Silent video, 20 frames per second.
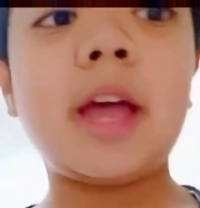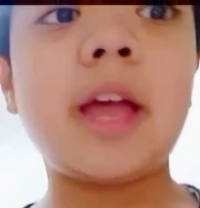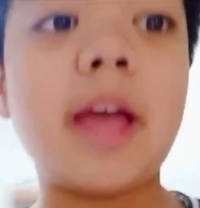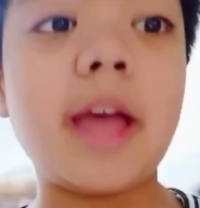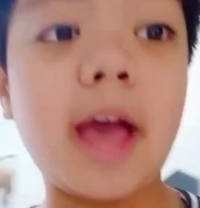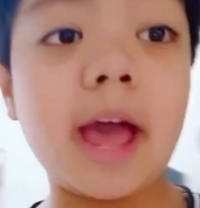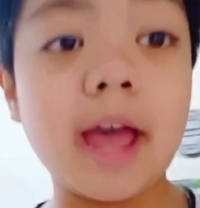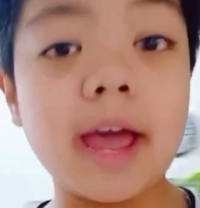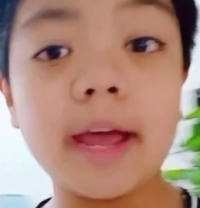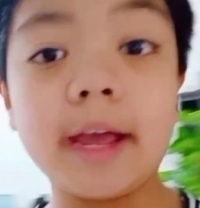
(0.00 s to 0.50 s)

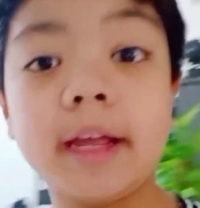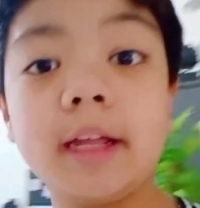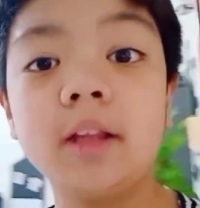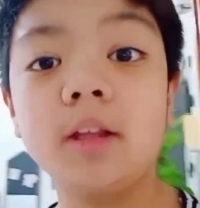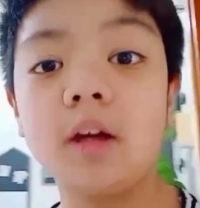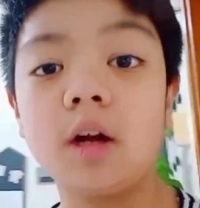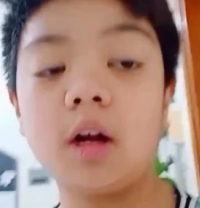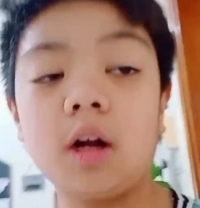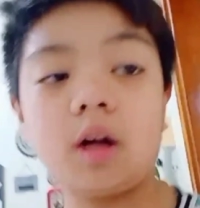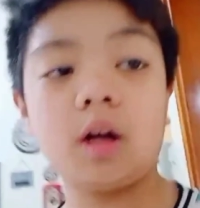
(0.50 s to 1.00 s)
And
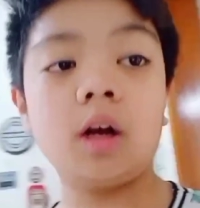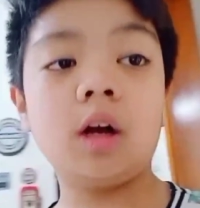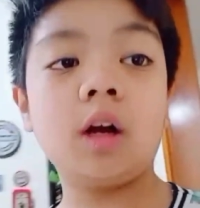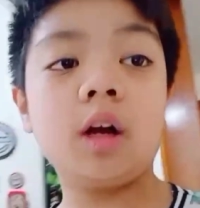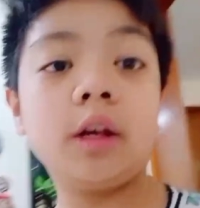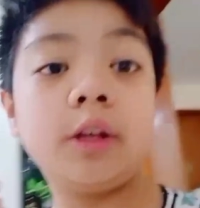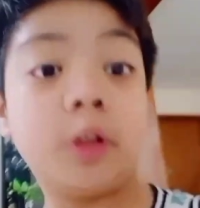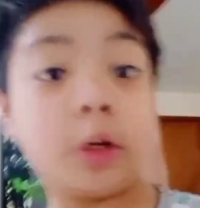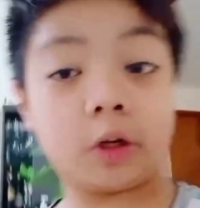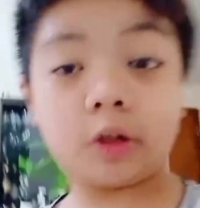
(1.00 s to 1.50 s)
uh,
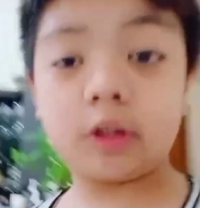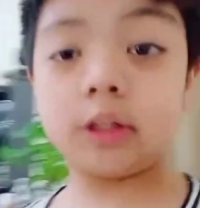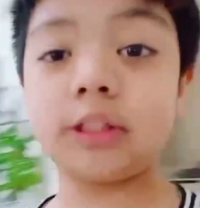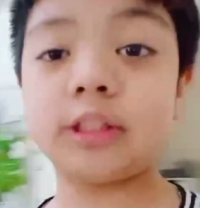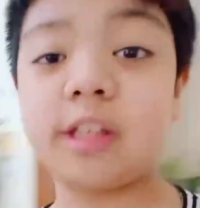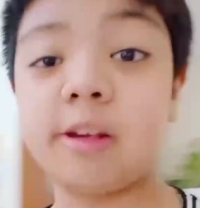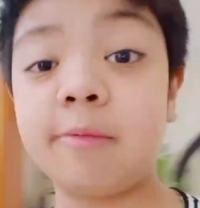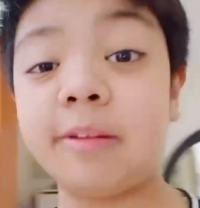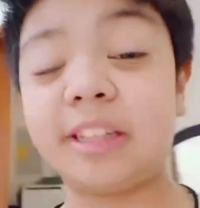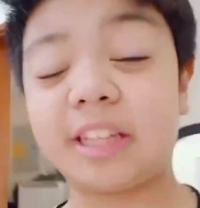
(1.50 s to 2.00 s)
you're gonna see
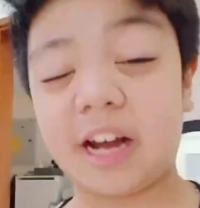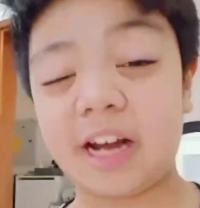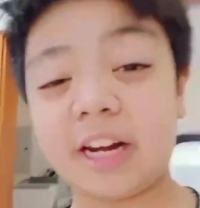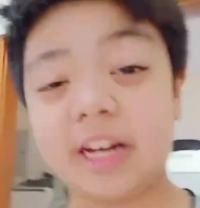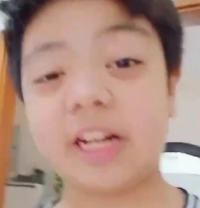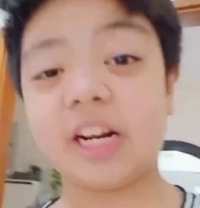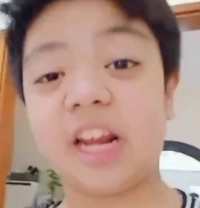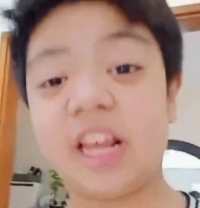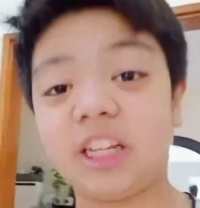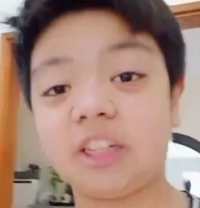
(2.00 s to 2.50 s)
me training
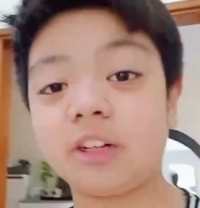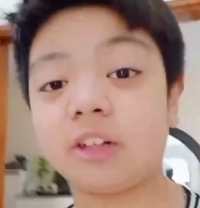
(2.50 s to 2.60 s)
later